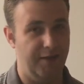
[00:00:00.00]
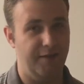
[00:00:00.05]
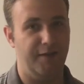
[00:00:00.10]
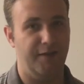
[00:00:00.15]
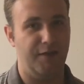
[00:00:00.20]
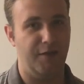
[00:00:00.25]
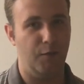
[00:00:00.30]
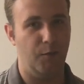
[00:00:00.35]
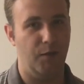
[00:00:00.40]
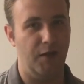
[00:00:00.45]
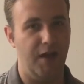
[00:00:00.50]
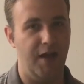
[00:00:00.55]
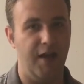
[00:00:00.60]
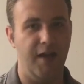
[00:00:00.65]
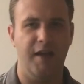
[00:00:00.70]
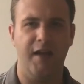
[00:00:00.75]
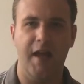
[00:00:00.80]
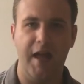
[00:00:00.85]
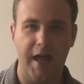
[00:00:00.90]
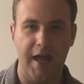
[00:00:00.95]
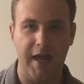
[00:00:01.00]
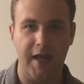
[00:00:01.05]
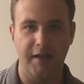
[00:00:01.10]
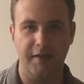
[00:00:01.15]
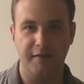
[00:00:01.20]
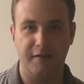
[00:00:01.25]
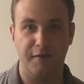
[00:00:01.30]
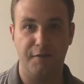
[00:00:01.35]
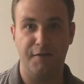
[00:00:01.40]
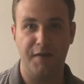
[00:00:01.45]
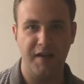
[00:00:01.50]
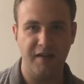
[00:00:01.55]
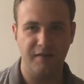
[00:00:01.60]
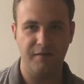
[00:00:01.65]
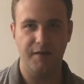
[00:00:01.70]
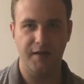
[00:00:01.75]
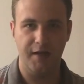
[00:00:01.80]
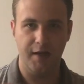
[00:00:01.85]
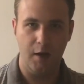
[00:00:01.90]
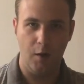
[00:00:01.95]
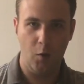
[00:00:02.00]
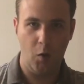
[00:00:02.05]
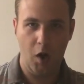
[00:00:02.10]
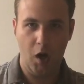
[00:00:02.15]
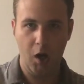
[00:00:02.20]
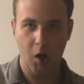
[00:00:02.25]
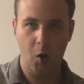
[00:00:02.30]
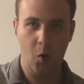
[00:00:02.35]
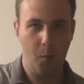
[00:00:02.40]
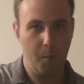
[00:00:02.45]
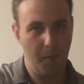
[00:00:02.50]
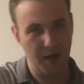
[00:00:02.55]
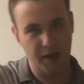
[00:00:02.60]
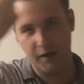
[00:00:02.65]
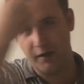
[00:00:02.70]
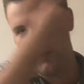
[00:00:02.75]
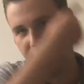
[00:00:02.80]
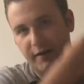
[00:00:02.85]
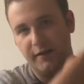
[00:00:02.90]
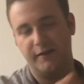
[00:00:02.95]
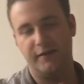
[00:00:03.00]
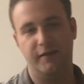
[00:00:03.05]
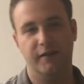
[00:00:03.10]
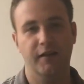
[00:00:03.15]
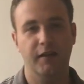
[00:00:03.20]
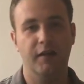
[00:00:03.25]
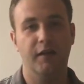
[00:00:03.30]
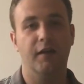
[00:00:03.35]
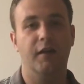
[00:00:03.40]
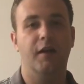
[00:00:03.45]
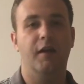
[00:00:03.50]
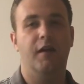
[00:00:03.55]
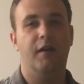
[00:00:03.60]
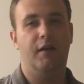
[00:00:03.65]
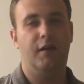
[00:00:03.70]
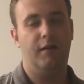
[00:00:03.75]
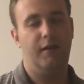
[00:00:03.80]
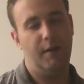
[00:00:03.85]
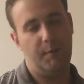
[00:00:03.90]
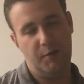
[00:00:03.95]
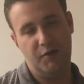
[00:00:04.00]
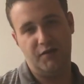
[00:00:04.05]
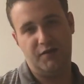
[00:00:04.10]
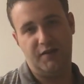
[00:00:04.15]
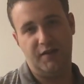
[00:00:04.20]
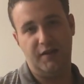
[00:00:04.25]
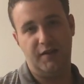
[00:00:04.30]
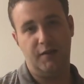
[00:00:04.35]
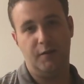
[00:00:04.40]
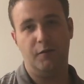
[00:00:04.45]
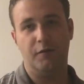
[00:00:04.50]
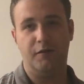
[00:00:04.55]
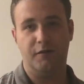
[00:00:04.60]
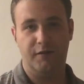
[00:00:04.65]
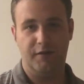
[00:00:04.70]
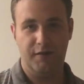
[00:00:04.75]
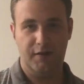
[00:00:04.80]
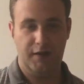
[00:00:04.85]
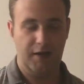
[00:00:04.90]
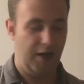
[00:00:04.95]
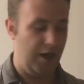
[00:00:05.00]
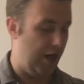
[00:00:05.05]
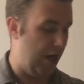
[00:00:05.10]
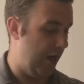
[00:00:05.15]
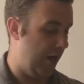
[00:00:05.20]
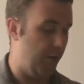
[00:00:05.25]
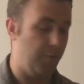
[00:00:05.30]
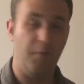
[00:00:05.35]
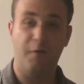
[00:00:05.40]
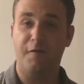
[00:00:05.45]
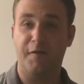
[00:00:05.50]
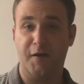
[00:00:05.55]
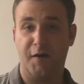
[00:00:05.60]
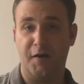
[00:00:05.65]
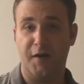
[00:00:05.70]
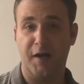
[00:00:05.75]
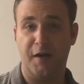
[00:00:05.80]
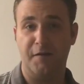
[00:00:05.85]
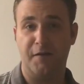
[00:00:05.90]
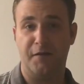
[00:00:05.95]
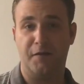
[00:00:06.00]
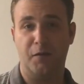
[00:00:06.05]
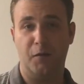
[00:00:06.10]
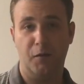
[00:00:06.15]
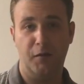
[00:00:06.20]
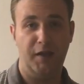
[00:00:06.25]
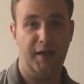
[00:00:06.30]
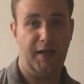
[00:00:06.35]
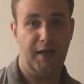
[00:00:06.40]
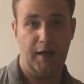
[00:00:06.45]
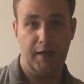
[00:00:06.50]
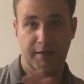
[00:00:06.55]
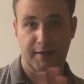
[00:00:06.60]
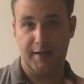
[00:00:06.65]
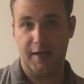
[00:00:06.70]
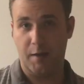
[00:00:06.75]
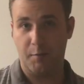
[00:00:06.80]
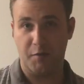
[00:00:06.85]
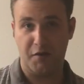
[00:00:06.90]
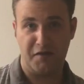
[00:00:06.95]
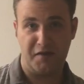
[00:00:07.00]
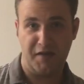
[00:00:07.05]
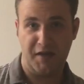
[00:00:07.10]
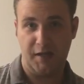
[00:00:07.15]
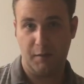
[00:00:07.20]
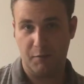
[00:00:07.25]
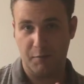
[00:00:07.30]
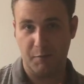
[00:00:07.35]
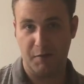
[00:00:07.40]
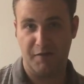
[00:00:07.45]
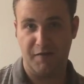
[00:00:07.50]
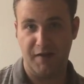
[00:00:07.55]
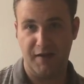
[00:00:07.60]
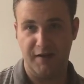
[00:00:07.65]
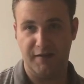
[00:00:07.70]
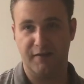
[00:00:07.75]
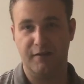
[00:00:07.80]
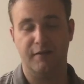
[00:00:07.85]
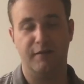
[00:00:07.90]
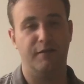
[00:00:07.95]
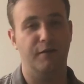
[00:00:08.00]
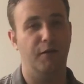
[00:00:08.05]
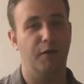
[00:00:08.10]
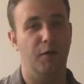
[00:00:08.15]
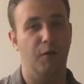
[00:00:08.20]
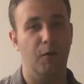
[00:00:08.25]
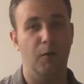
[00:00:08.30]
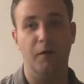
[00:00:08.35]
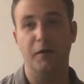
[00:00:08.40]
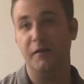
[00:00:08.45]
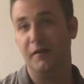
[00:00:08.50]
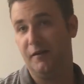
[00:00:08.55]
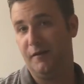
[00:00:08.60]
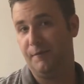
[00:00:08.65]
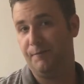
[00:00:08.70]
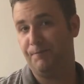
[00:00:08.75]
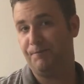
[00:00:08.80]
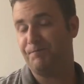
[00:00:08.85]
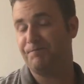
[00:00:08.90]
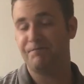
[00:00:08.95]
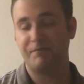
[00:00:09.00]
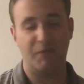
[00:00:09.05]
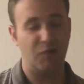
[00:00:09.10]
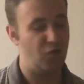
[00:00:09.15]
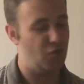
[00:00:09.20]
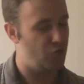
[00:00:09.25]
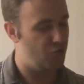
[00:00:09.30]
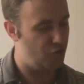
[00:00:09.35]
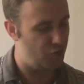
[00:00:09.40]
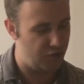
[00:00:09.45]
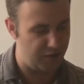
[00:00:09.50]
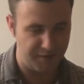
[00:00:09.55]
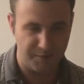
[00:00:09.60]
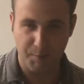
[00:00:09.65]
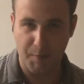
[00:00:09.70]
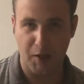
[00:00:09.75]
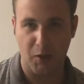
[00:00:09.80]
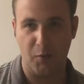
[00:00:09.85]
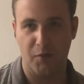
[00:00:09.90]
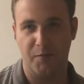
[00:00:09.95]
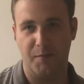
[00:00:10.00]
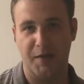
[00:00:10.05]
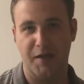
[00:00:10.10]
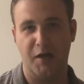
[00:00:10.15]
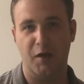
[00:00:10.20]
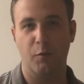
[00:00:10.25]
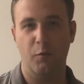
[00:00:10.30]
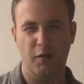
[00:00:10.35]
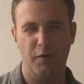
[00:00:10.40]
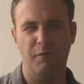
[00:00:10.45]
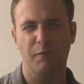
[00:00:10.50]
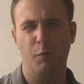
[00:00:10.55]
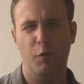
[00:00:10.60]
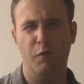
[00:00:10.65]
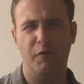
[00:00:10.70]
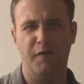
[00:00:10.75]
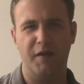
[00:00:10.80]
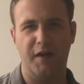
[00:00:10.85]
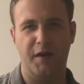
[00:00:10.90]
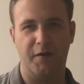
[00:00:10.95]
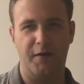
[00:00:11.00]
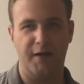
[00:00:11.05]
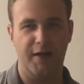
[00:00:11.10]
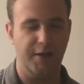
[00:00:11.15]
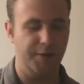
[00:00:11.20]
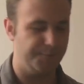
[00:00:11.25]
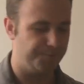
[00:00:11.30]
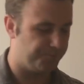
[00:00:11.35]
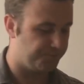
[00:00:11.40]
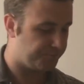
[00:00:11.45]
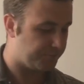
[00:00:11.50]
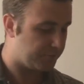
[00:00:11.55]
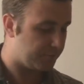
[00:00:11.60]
It's a Q&A and it's a face video. Oh my goodness. Let me just tell you, I am figuring out this whole like on-camera thing with my face, so just bear with me here. We'll figure it out.